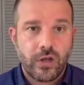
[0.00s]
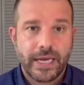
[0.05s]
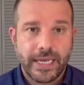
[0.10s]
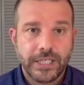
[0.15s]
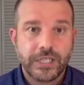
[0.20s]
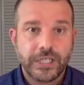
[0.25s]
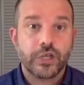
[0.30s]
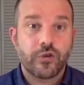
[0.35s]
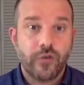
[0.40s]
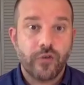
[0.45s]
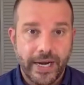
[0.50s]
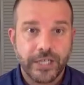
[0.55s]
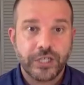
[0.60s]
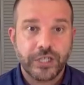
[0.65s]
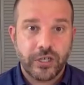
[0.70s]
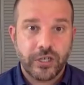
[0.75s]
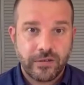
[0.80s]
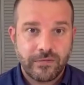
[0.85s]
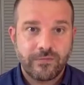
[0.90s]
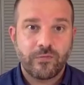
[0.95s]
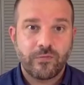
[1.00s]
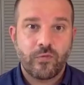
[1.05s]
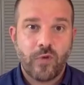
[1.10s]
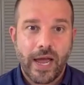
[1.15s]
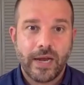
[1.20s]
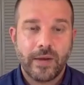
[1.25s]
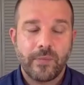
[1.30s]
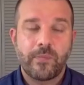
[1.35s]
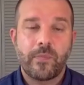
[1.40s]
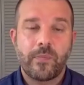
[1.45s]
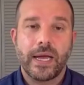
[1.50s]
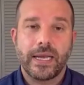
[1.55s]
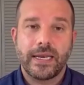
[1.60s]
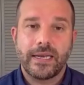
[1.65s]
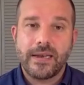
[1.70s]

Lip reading: integration, right? But